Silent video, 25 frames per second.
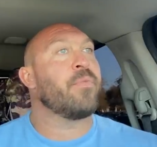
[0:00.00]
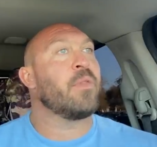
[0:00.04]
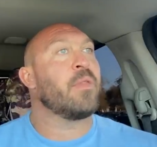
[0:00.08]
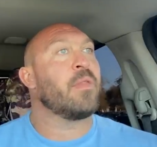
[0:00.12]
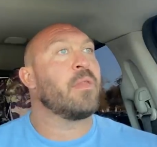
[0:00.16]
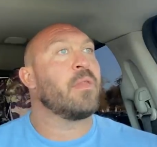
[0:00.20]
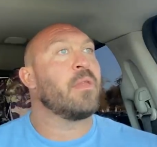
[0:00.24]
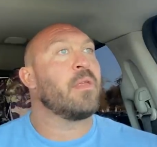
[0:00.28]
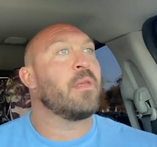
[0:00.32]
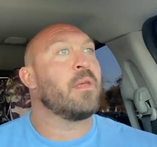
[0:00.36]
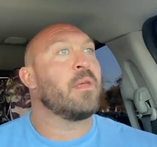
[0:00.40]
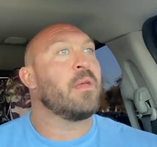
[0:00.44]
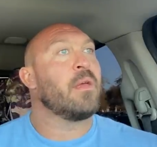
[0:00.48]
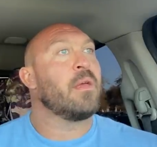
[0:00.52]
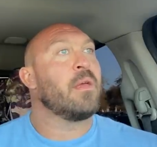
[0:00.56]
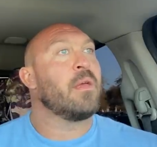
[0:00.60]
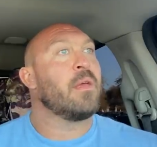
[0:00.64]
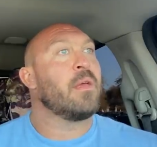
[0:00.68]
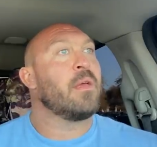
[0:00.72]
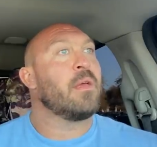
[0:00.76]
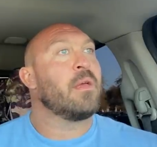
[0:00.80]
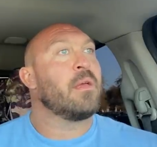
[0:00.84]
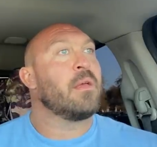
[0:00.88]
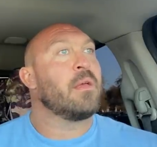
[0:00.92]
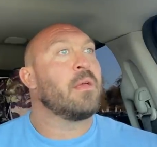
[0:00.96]

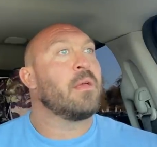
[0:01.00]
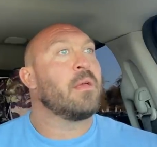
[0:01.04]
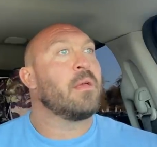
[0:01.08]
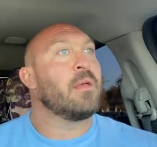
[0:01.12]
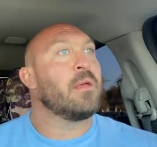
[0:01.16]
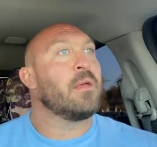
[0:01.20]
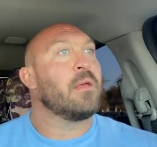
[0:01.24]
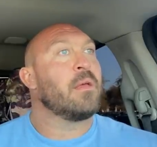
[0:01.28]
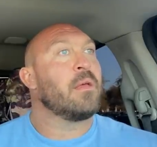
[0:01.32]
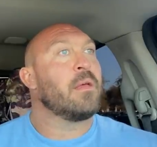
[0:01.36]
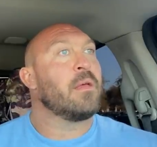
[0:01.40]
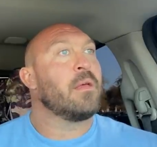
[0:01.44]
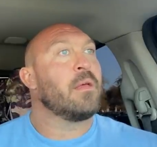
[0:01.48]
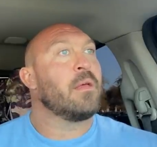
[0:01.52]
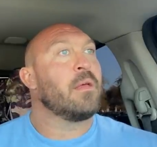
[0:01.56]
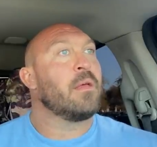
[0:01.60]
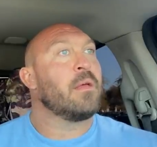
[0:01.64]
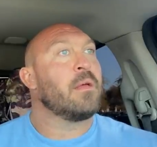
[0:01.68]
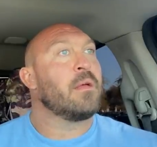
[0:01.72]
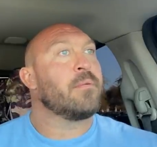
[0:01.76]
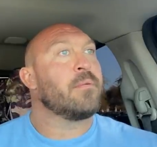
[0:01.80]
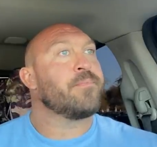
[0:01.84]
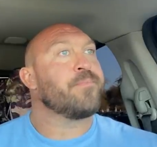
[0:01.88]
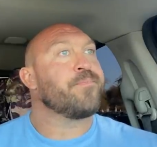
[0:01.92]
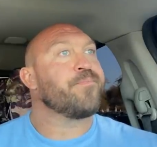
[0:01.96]

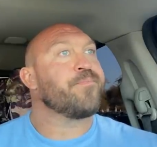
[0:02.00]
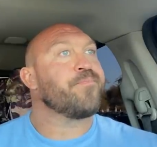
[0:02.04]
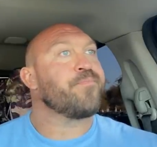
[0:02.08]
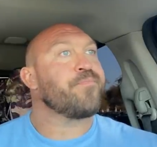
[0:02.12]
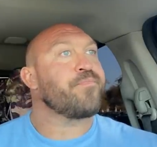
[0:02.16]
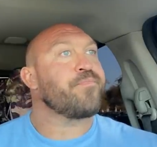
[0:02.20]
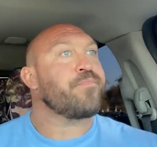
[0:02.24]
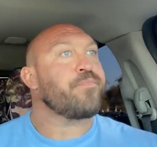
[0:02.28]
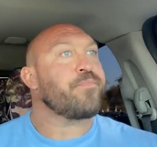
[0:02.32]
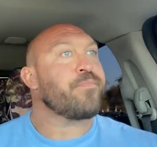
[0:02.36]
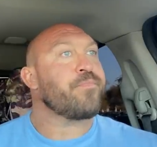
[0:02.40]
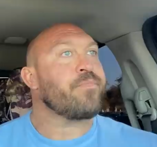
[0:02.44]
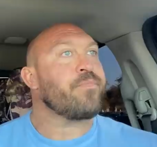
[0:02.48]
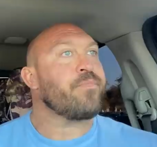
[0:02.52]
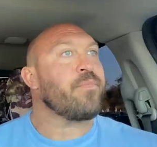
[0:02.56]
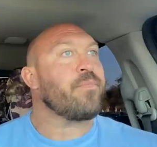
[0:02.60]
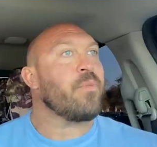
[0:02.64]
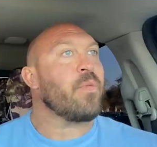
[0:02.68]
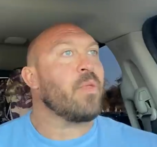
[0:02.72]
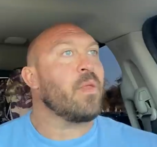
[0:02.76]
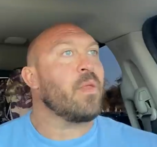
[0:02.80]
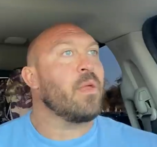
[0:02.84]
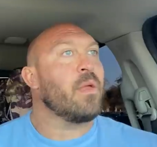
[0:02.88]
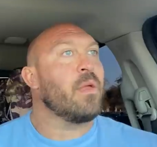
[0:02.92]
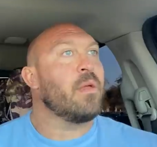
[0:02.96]

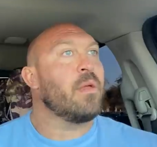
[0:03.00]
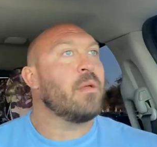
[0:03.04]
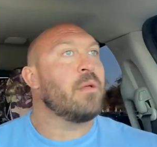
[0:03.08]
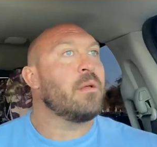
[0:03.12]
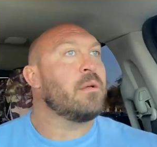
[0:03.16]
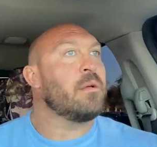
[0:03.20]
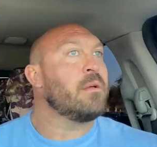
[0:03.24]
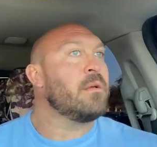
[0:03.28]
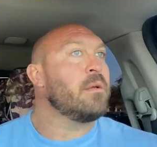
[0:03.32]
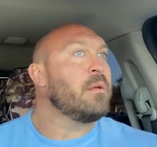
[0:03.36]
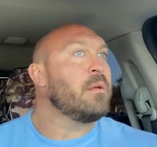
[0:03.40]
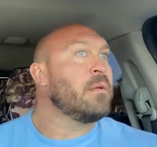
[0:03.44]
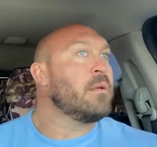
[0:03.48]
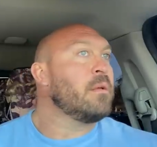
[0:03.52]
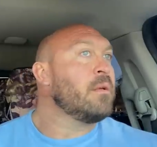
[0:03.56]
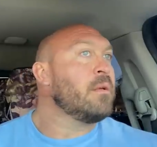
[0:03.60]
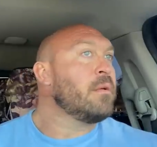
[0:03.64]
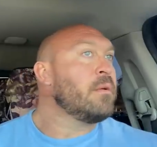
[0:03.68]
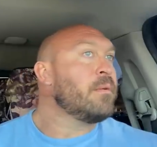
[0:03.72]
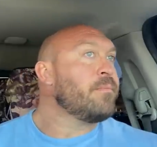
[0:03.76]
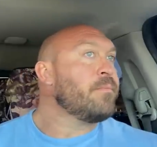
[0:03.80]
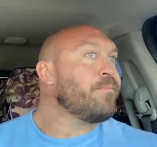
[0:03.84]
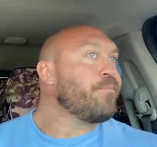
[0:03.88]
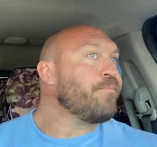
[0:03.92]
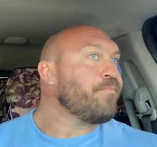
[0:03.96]

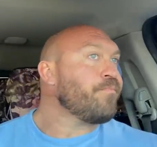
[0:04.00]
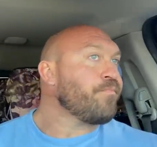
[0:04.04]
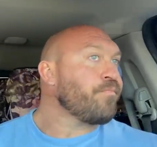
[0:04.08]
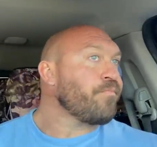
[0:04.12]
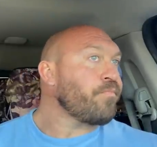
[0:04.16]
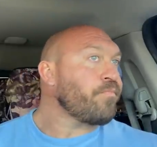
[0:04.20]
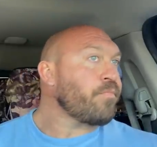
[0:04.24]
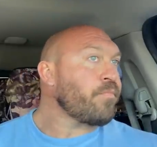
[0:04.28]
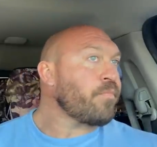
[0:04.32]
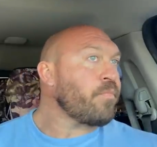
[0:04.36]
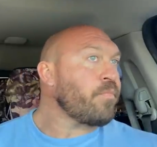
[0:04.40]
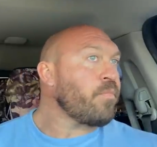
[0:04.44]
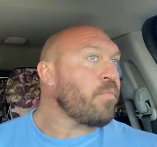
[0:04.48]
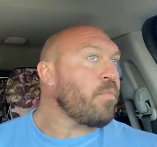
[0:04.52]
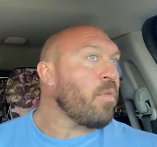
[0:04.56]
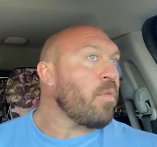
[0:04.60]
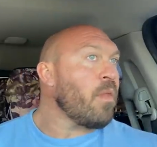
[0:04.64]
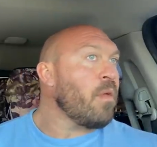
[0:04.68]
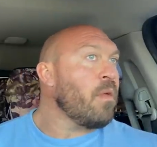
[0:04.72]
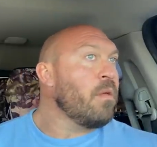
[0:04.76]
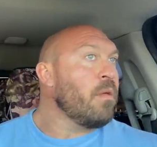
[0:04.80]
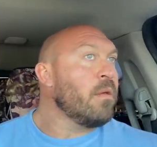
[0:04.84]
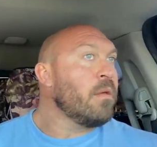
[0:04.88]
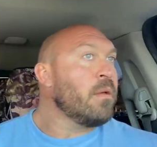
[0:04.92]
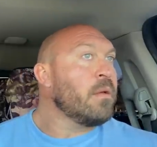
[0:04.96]

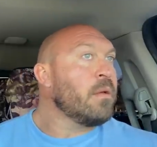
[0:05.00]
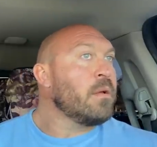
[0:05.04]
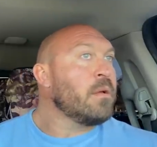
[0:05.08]
(silence)